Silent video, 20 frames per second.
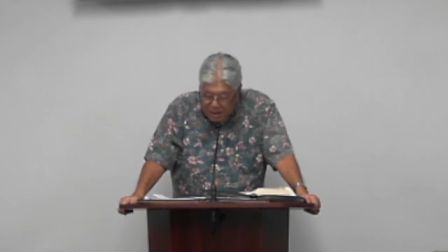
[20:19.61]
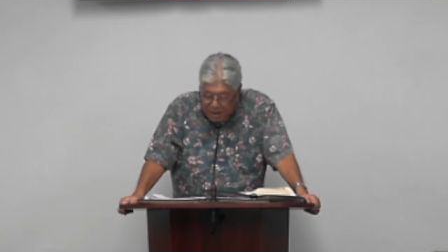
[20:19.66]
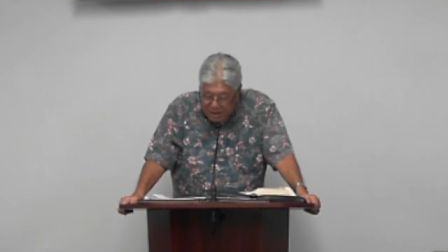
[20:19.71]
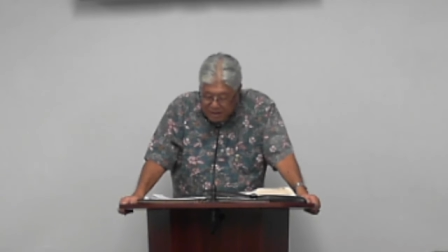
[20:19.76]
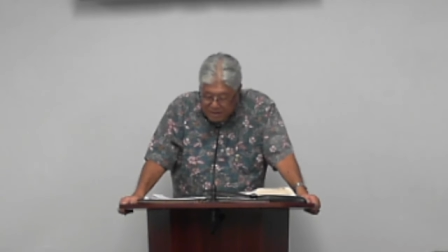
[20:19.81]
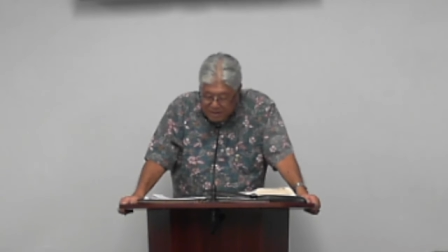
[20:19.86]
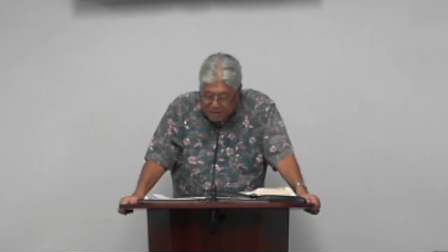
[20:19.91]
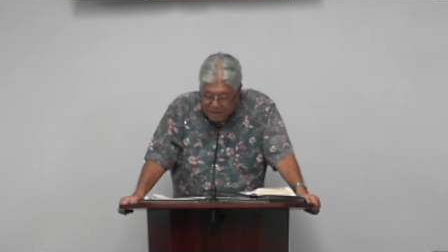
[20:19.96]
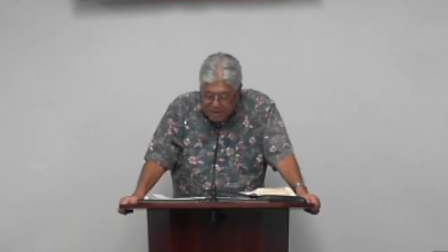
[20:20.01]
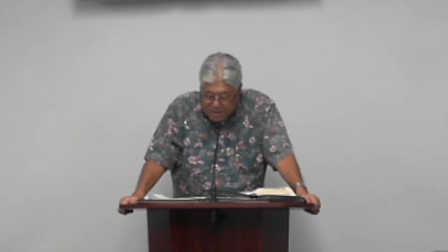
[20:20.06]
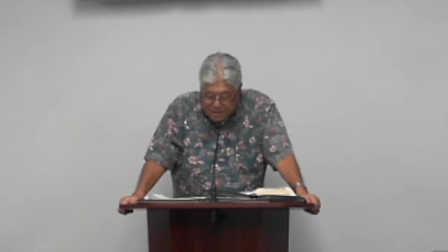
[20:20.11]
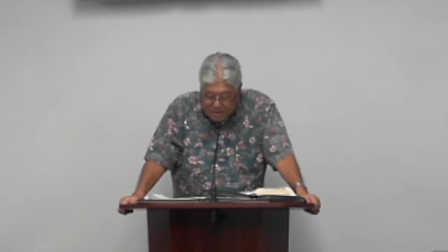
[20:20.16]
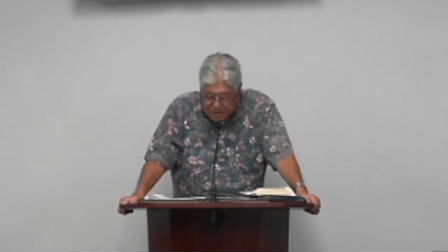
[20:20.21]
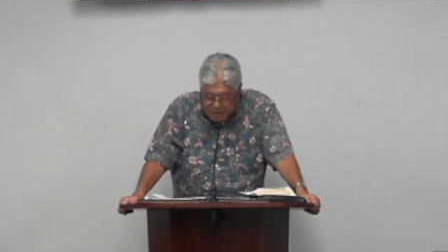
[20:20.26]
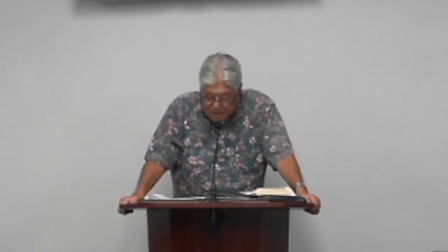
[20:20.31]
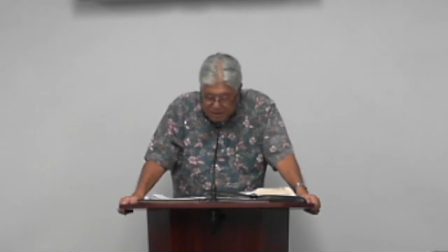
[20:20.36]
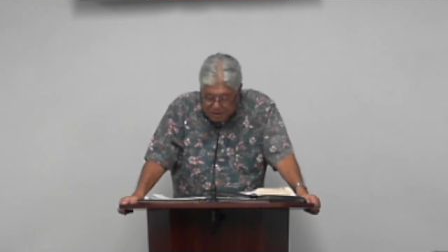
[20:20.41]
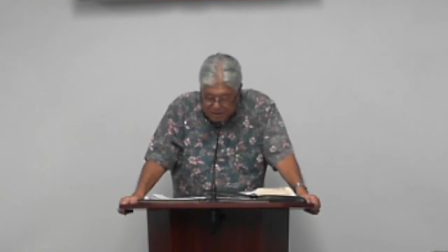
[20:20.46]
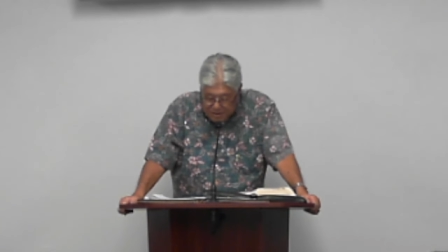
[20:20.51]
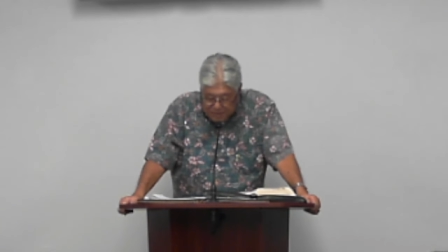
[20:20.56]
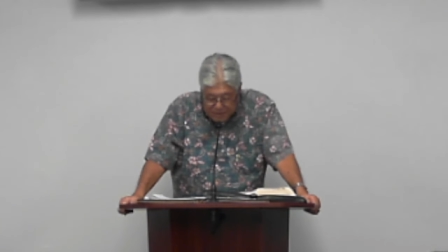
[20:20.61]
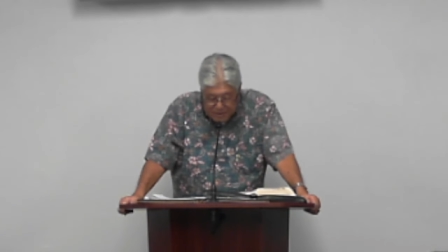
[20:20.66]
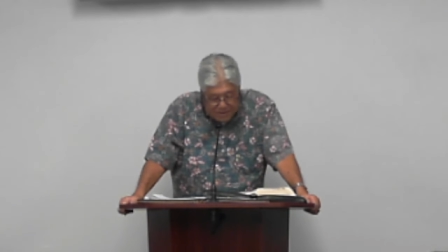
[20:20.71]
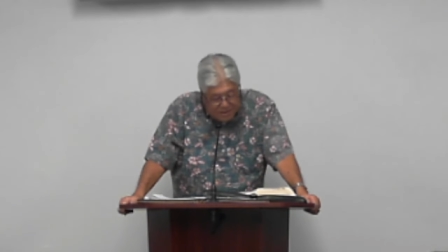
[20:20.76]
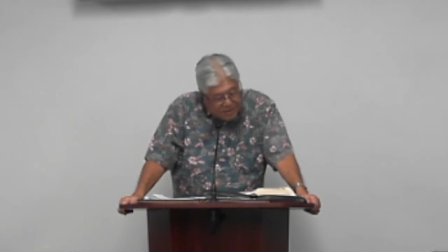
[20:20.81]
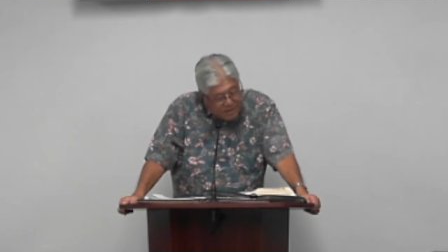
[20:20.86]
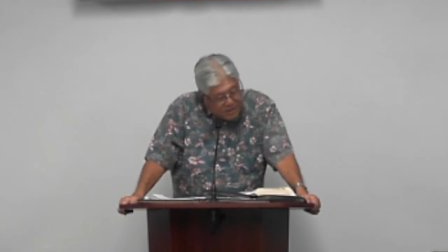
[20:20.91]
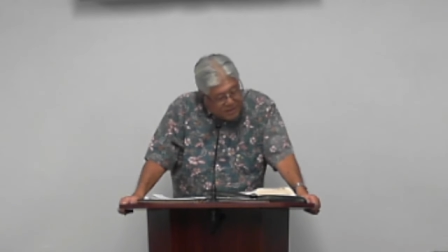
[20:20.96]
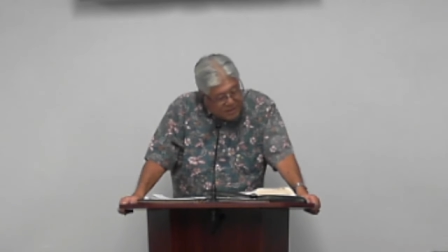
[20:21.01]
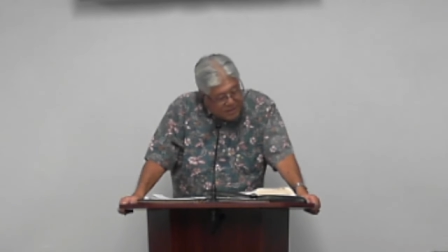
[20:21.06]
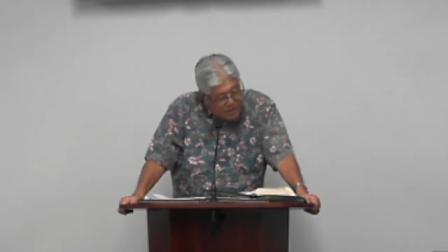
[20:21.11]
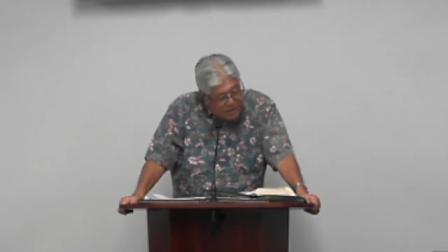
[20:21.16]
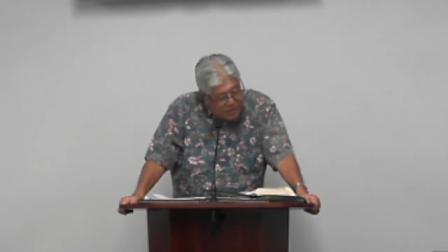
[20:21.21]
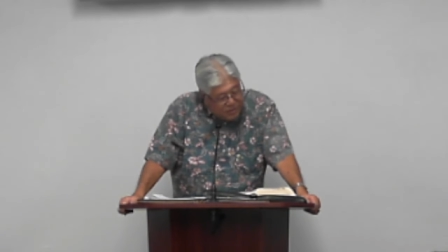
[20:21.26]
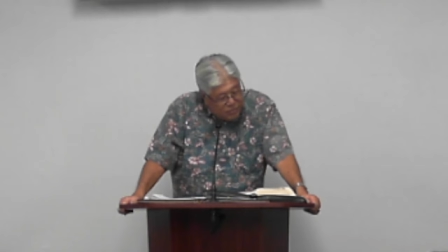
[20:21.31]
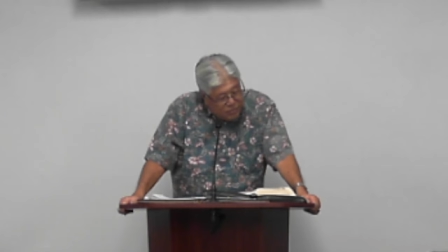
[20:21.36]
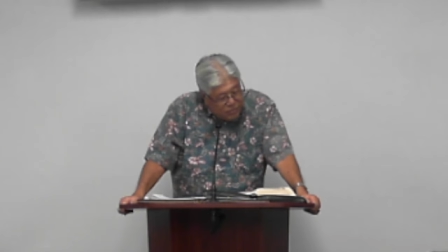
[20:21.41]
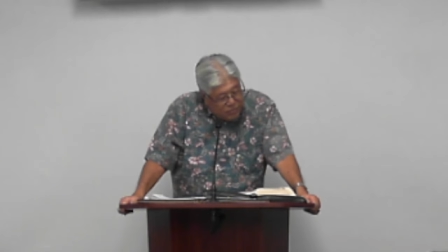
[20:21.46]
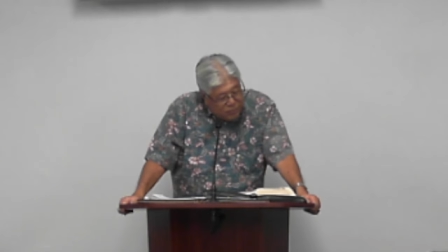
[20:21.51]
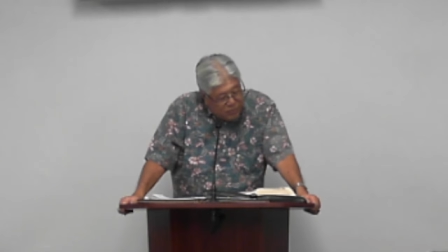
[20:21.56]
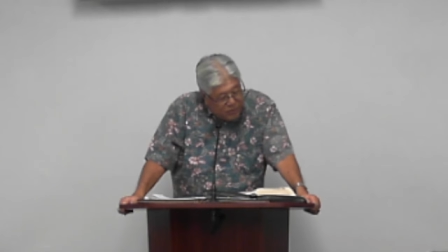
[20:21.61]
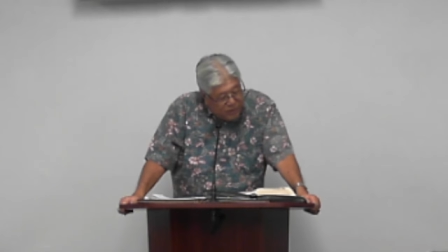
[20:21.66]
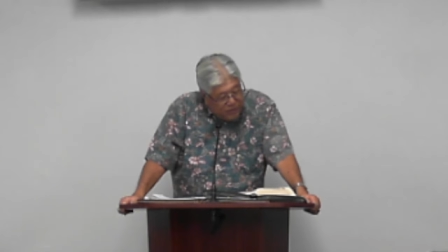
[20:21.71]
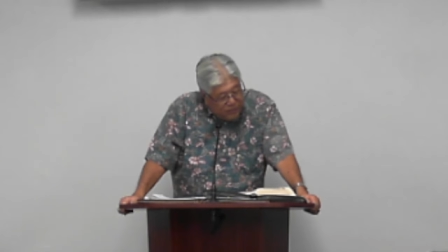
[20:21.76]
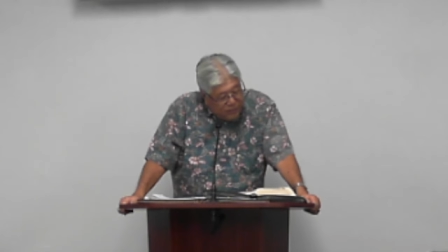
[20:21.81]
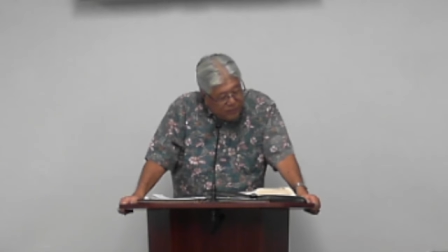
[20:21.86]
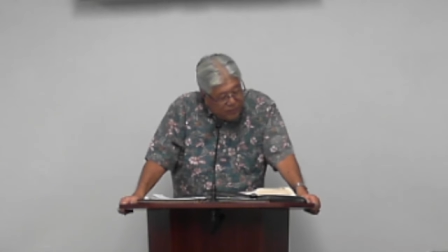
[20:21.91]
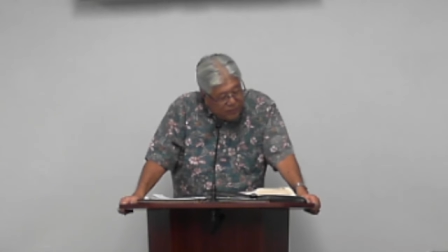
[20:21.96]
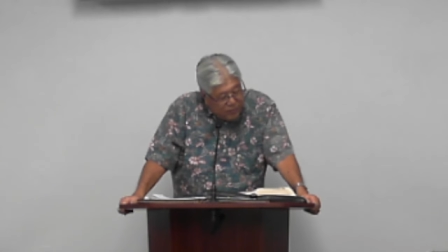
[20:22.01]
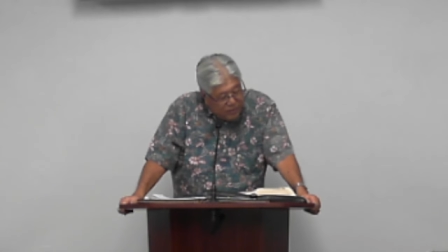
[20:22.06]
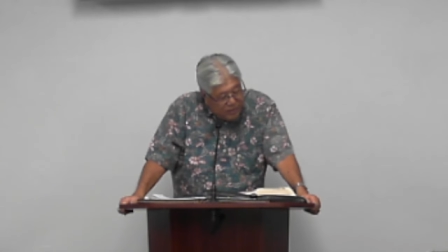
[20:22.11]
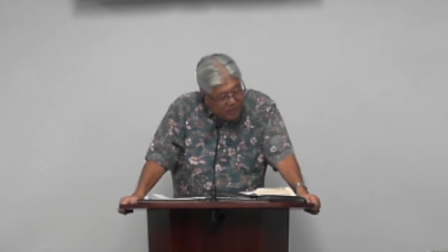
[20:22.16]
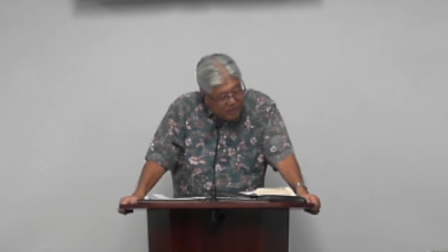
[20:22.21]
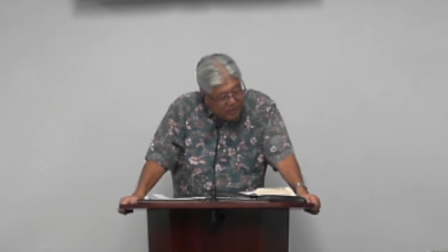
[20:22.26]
He says in uh, 16 to 24